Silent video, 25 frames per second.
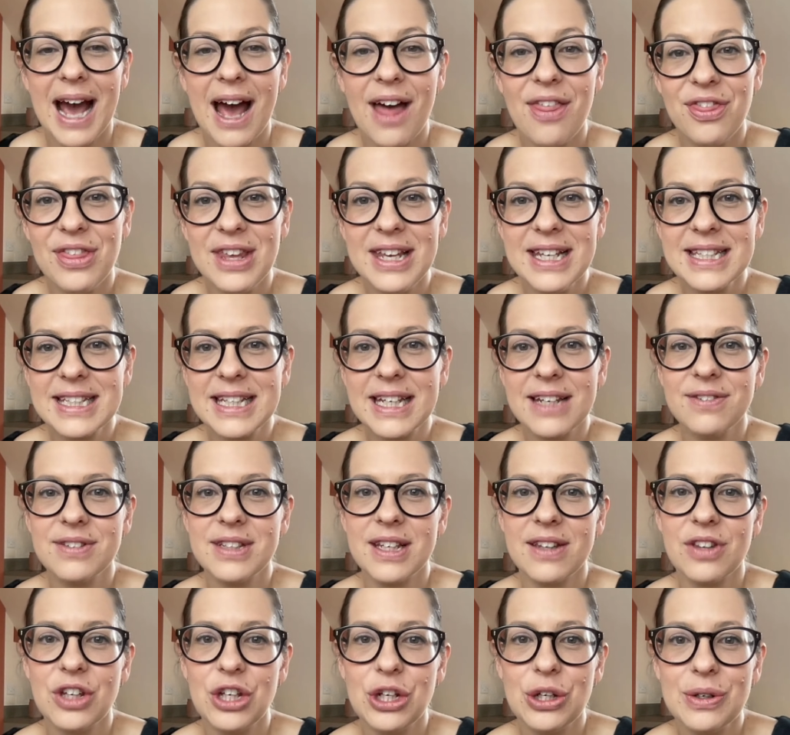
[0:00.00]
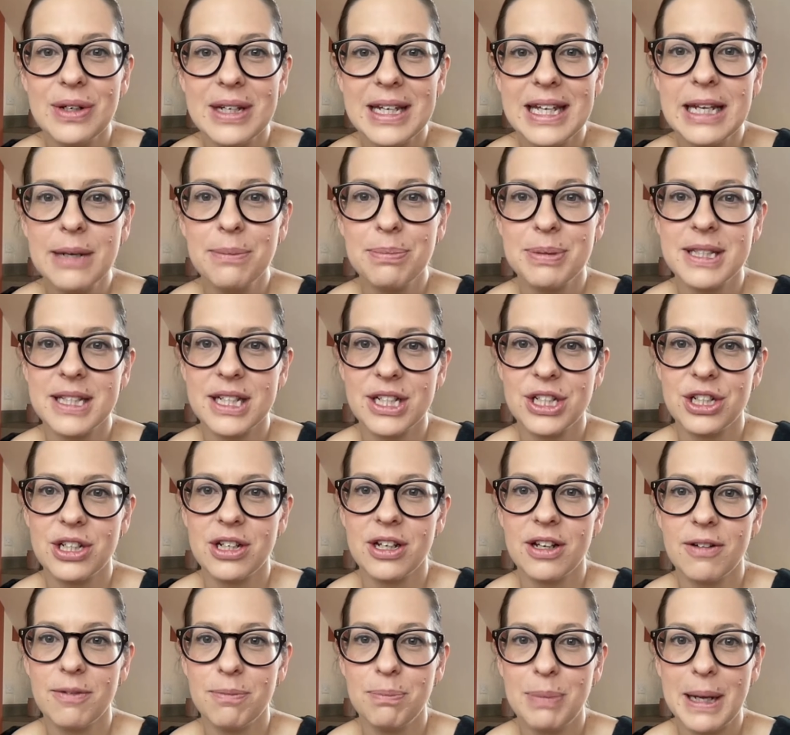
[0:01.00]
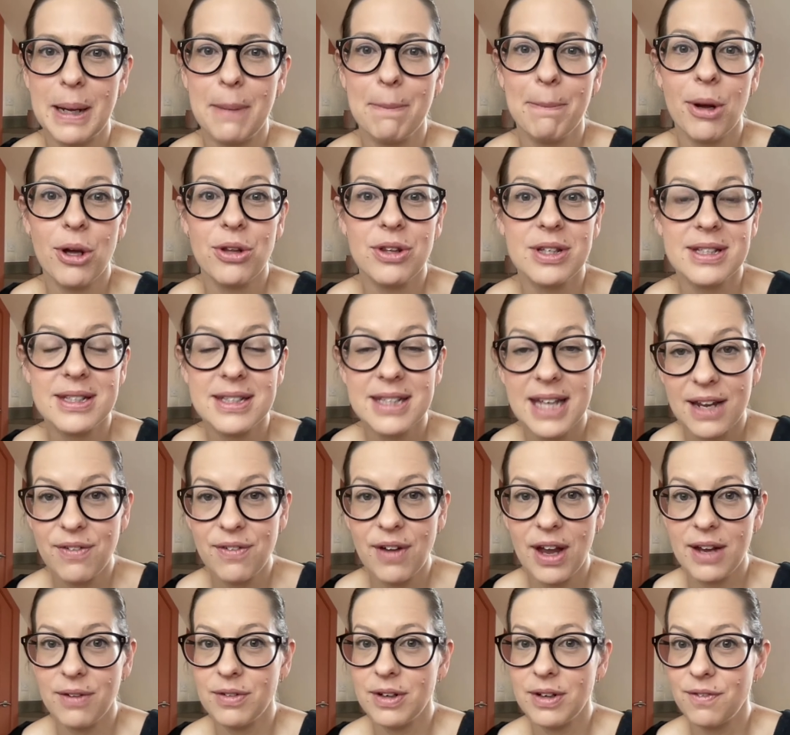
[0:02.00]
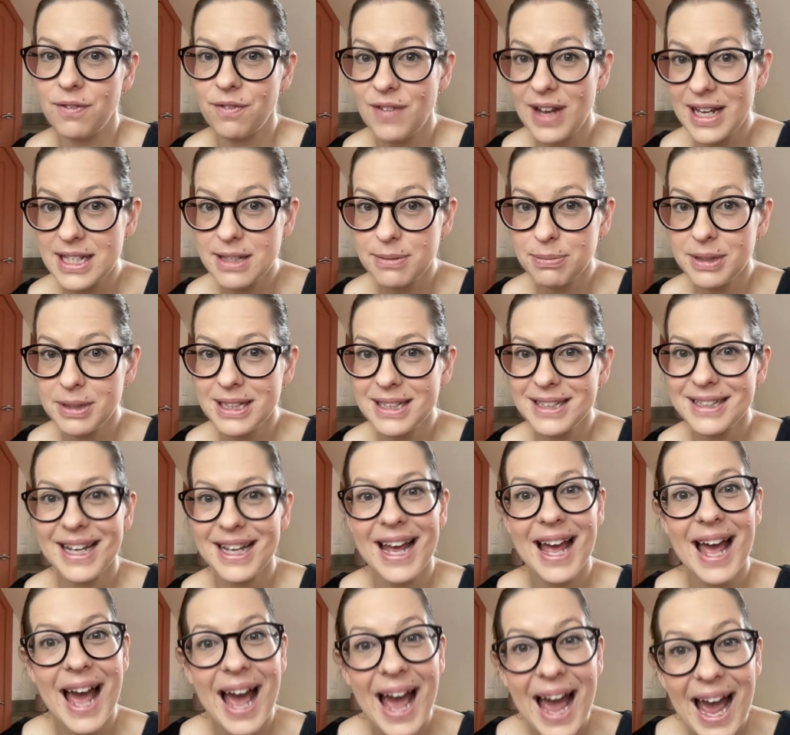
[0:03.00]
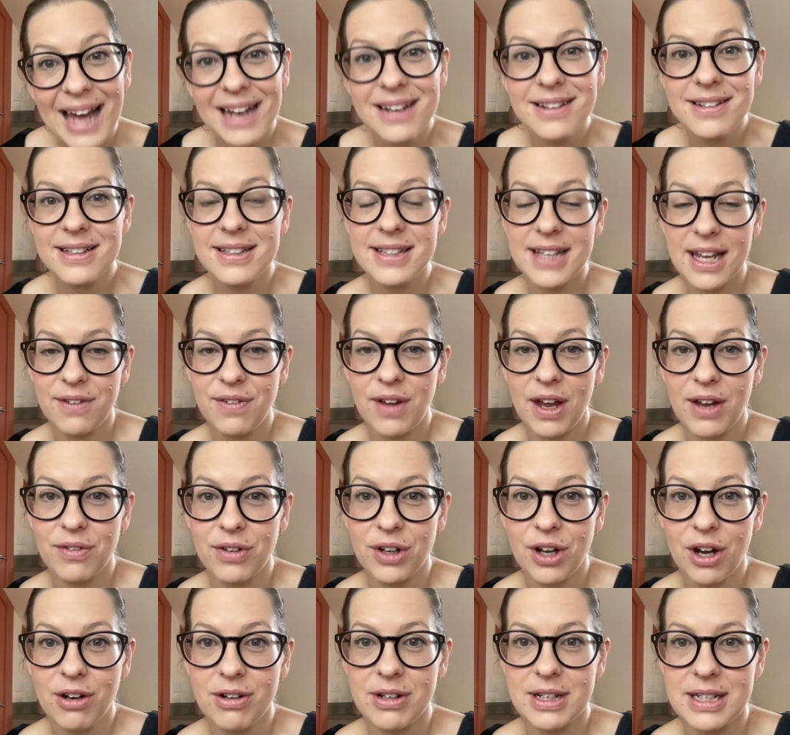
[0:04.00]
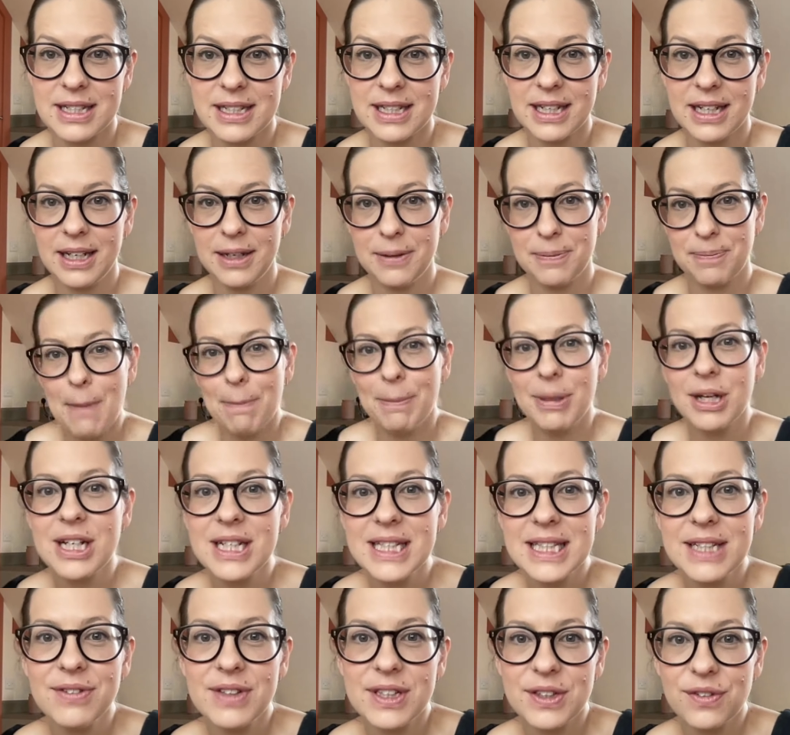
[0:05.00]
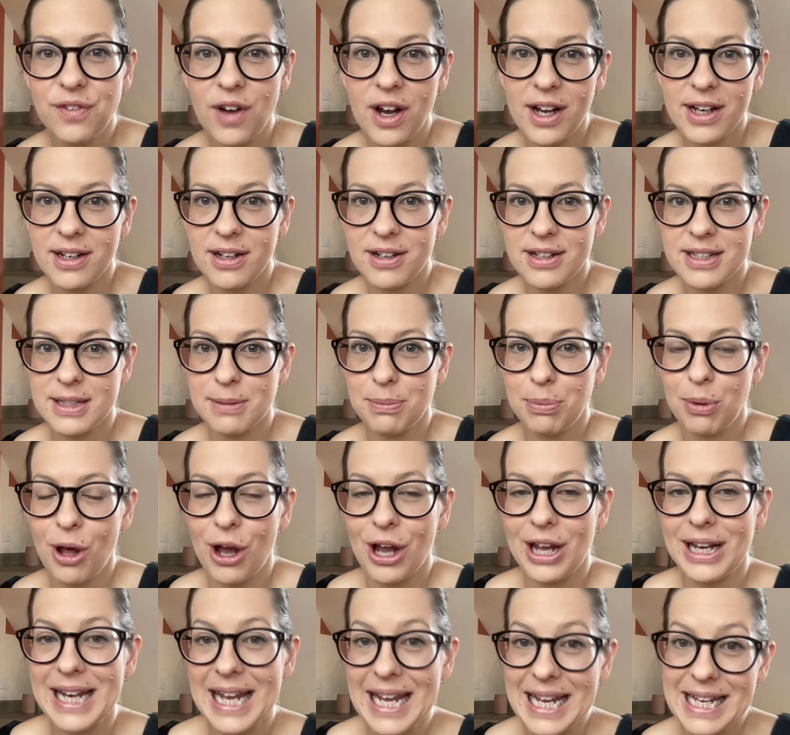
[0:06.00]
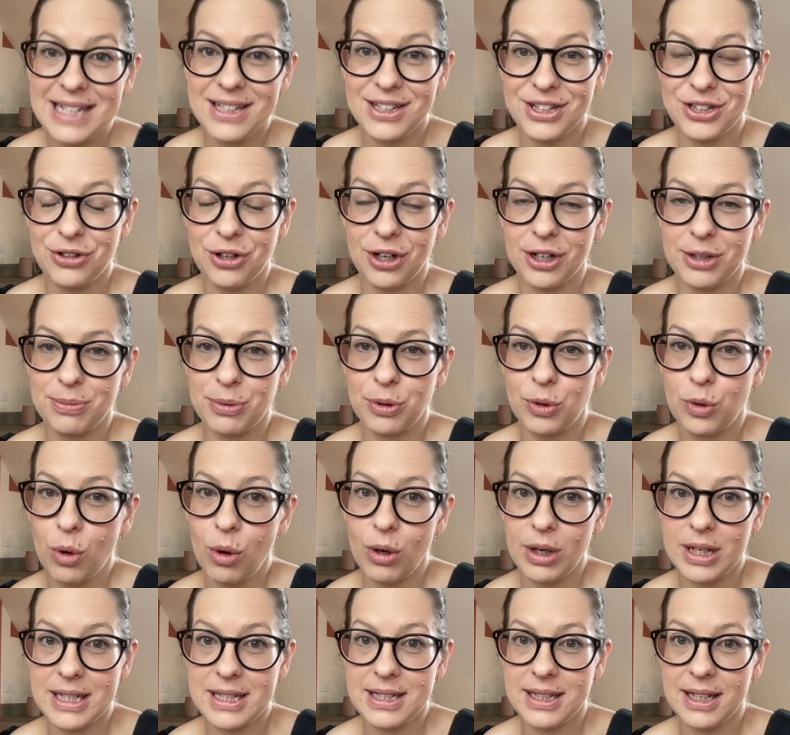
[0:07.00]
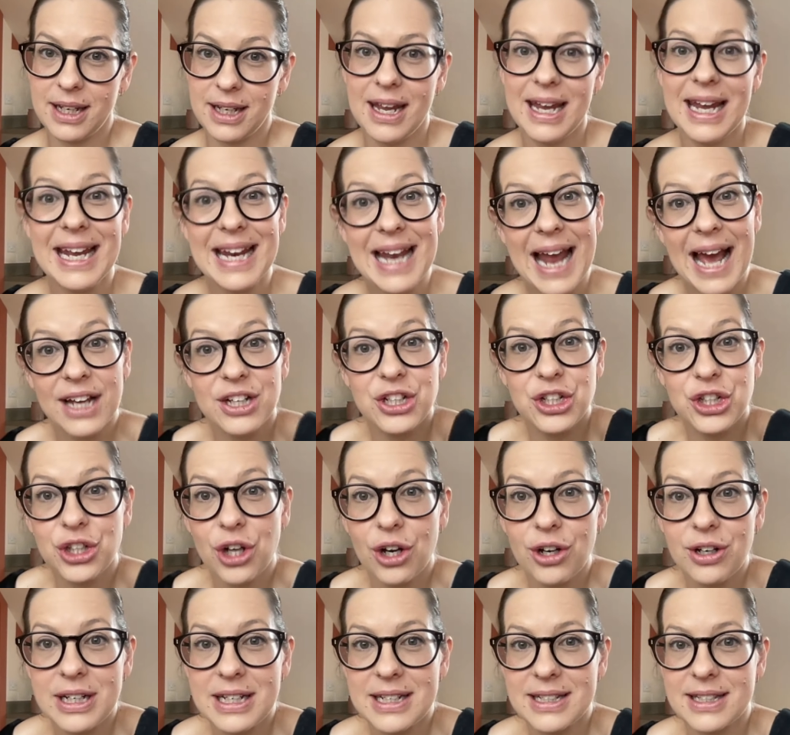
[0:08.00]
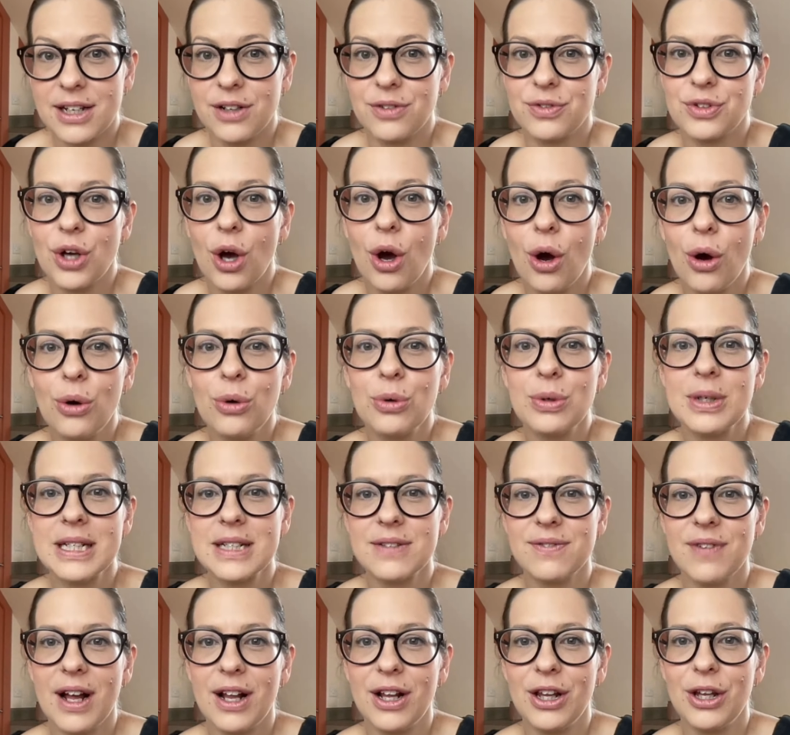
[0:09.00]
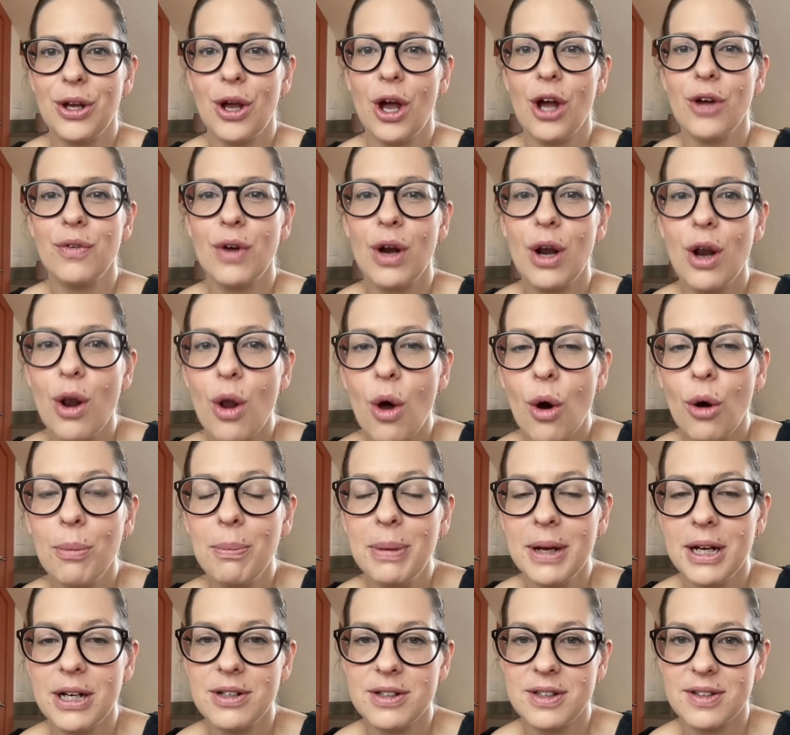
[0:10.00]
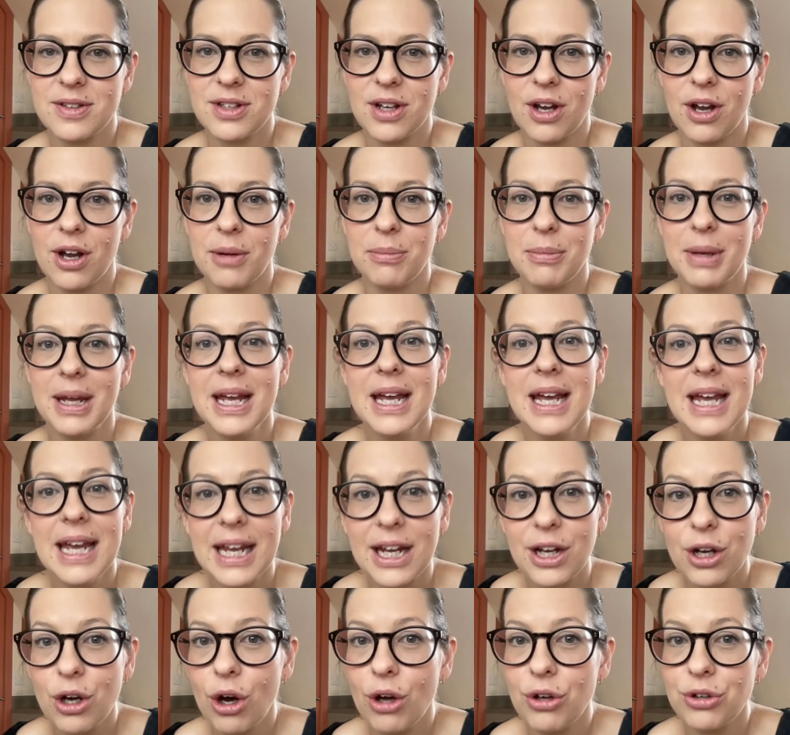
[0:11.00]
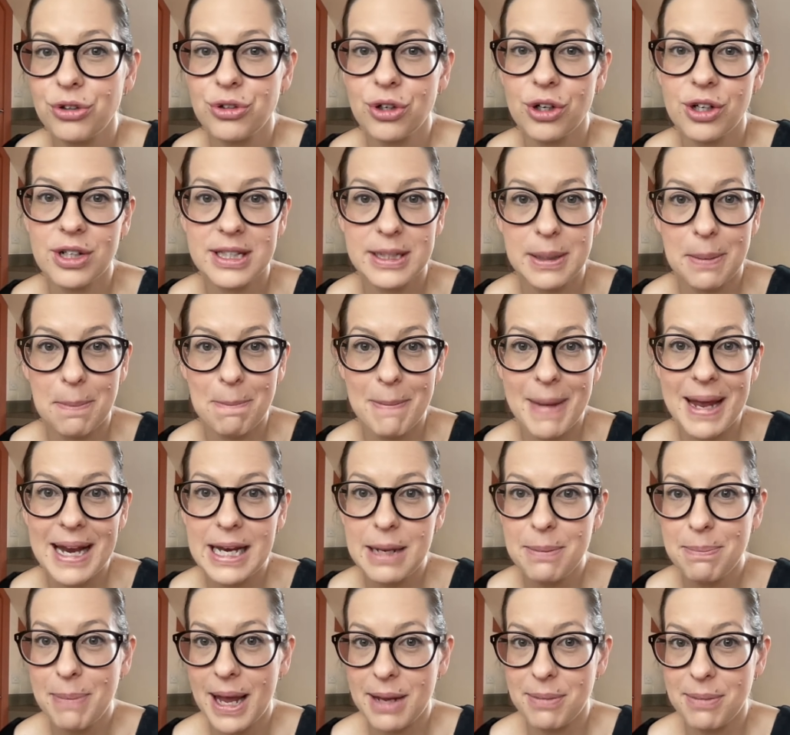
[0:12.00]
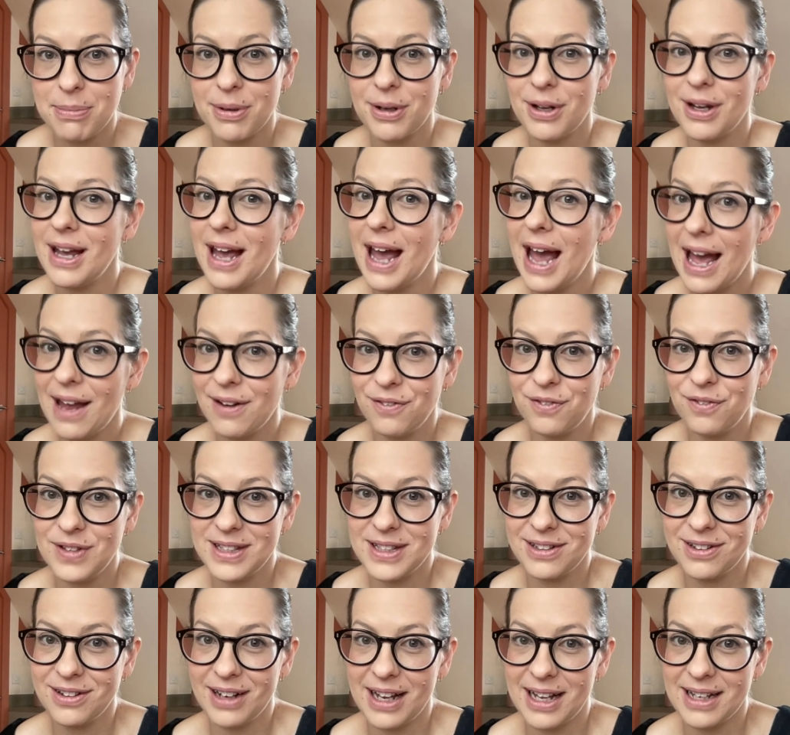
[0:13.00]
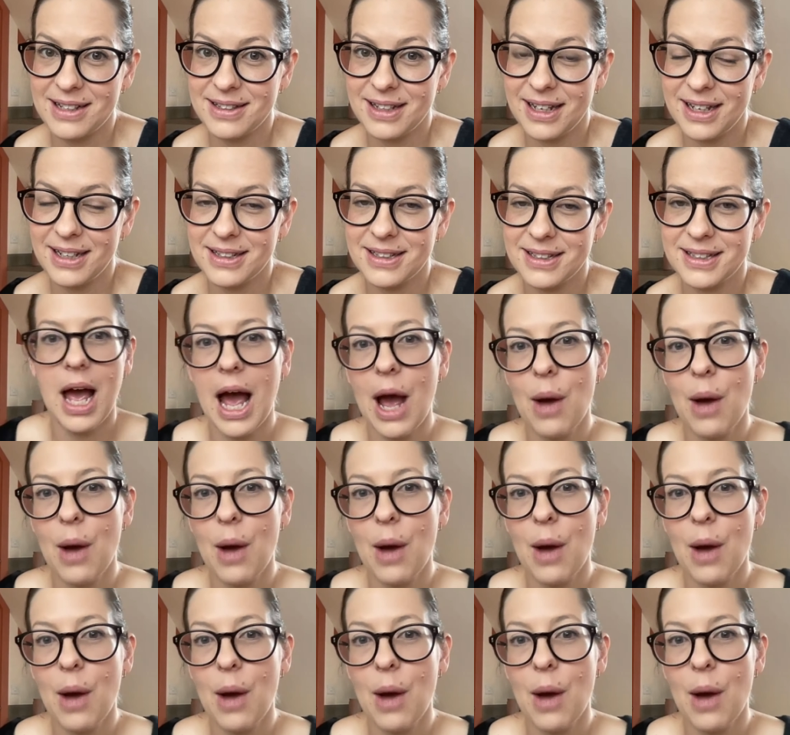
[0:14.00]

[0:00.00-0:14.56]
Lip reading: And this gives it the unique position of being both a safe haven investment and a safe haven currency. Because of its finite supply and indestructible quality, it has shown itself to hold its value over long periods of time, in contrast to many paper and physical assets.